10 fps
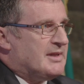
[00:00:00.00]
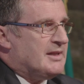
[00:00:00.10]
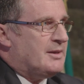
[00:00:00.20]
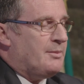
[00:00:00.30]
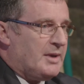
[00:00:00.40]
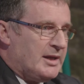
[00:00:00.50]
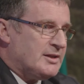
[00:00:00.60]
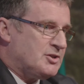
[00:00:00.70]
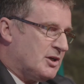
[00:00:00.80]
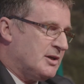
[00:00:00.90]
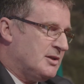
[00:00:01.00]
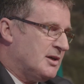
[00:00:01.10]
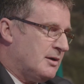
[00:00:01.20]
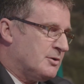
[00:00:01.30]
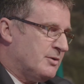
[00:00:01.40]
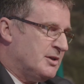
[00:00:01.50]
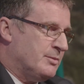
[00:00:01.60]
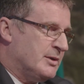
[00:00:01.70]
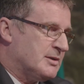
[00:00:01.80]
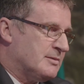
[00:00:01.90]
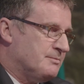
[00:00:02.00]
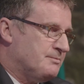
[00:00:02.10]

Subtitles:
the men that joined the Irish regiments